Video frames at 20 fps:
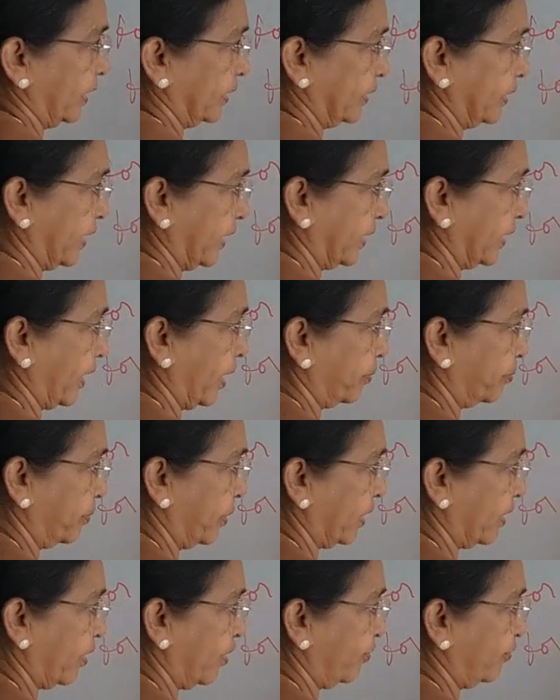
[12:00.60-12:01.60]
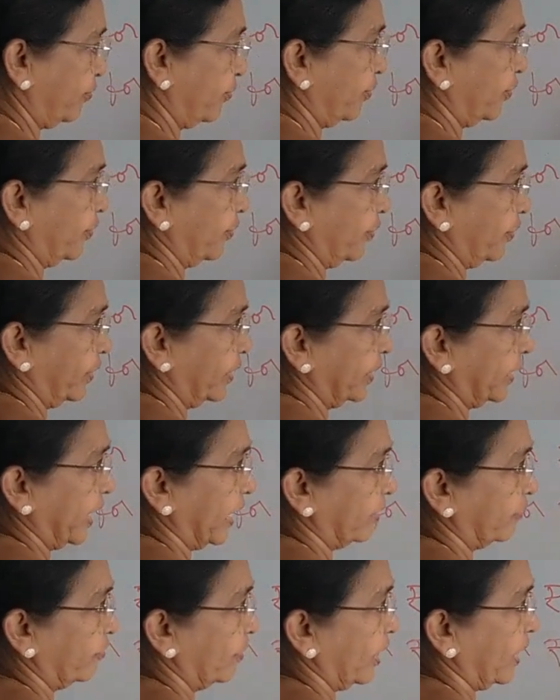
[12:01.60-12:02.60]
the number of
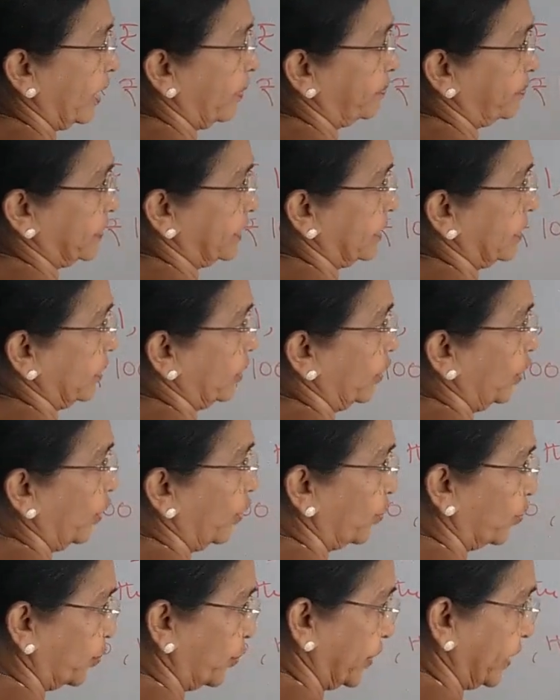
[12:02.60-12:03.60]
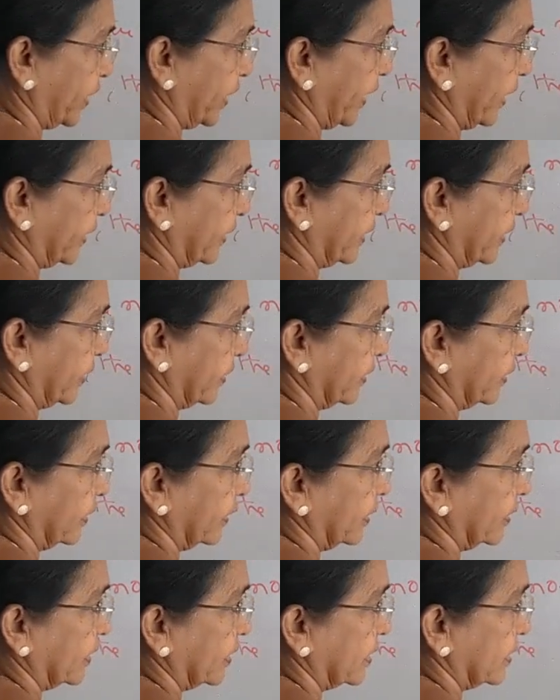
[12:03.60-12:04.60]
envelopes we get
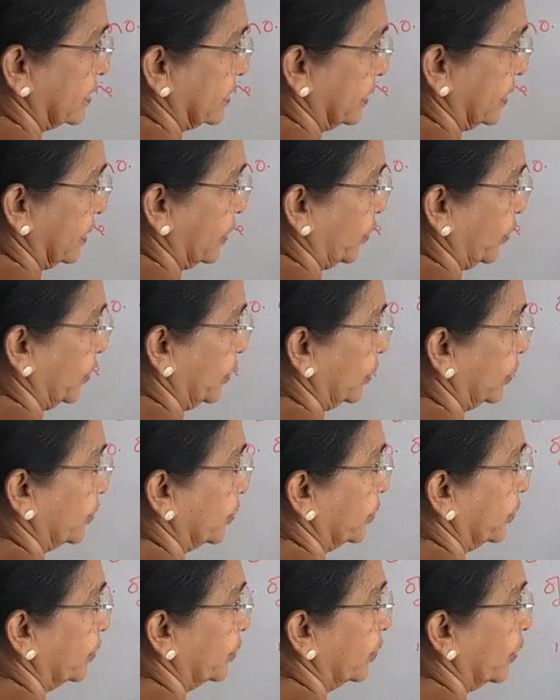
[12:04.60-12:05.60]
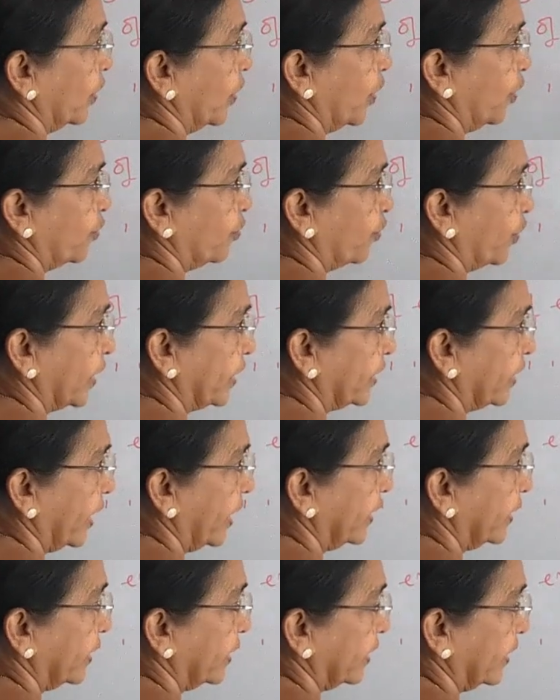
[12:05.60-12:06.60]
is equal to
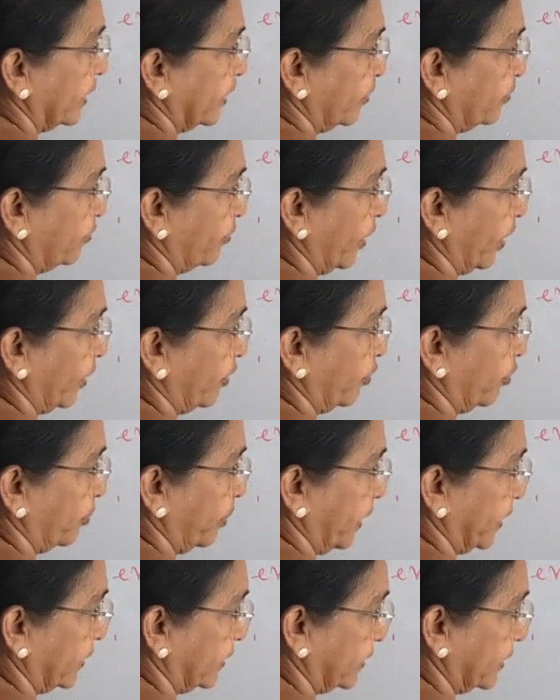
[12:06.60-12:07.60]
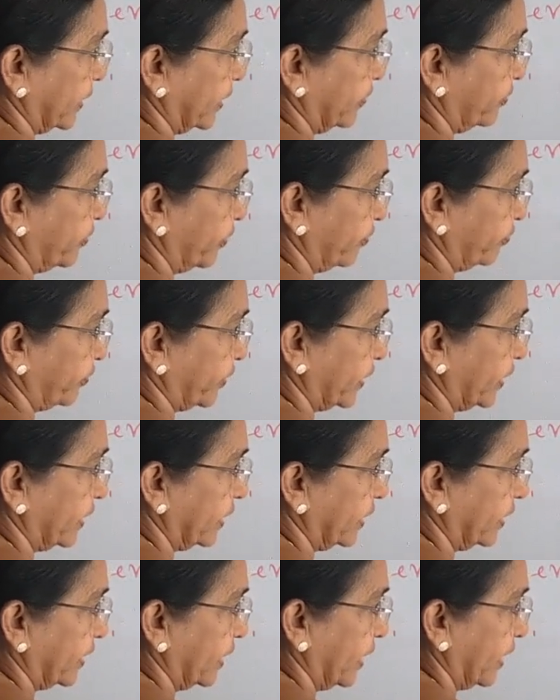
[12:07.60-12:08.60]
105 by
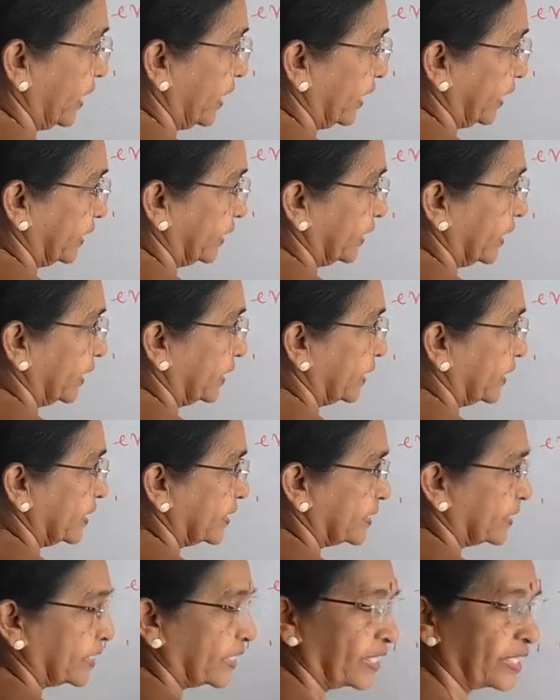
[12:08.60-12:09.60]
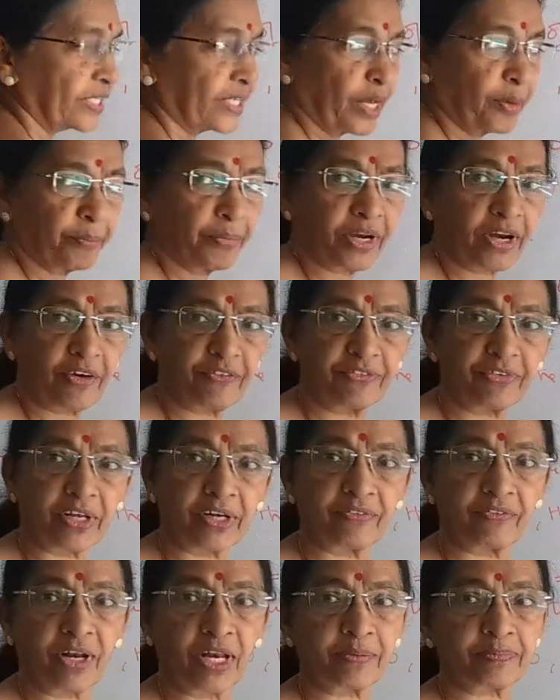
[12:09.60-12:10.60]
350. That is number of
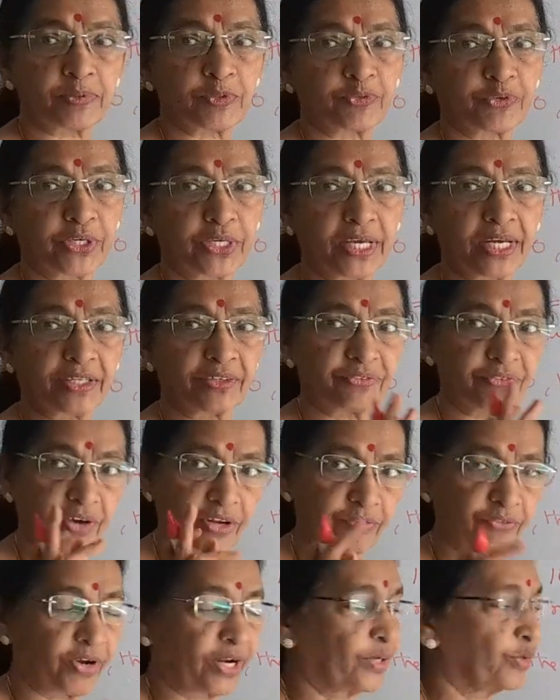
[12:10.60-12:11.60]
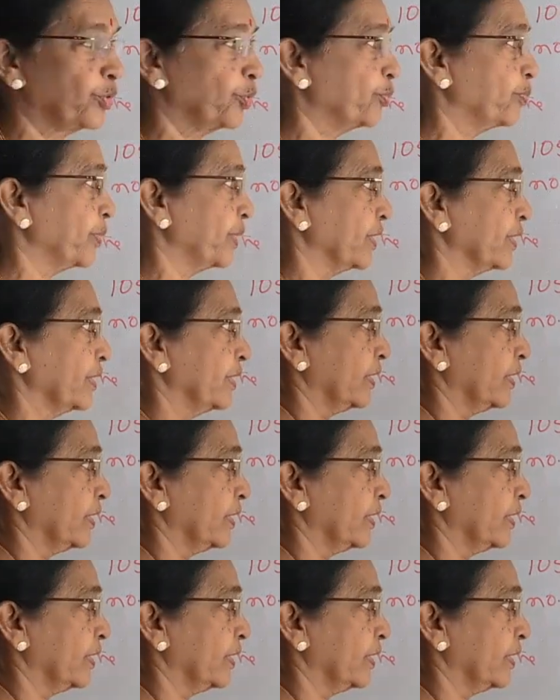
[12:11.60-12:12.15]
envelopes we get for 1 rupee